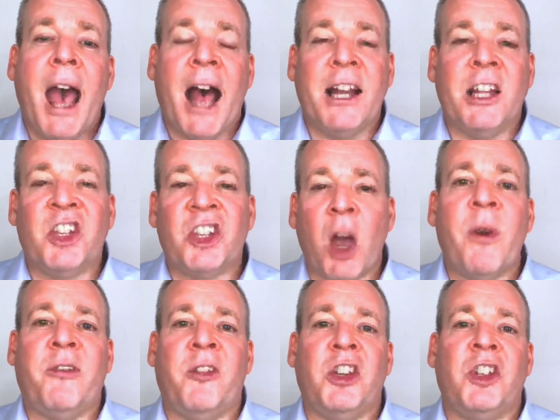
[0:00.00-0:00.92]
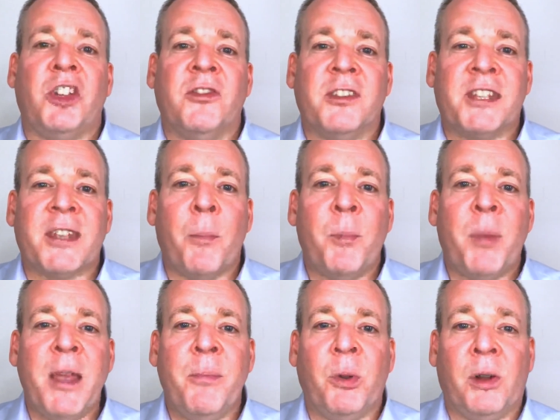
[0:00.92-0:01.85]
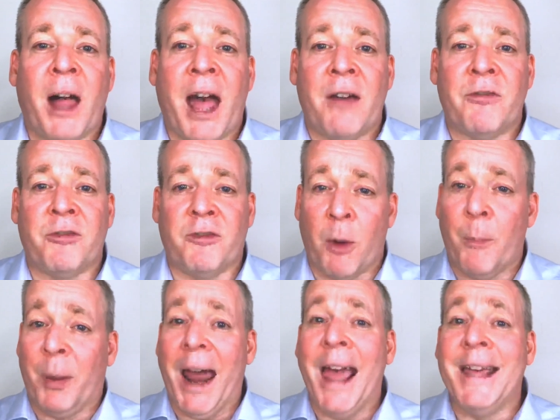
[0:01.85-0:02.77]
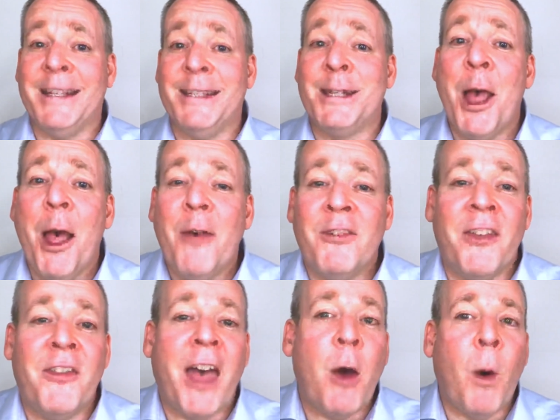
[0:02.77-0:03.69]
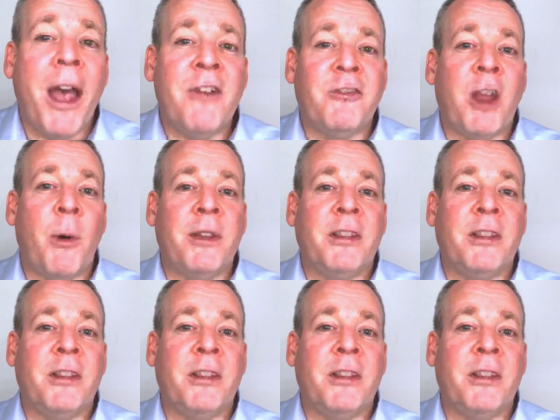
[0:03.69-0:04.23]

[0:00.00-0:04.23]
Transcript: and is so efficient, some people have complained that their way of knowing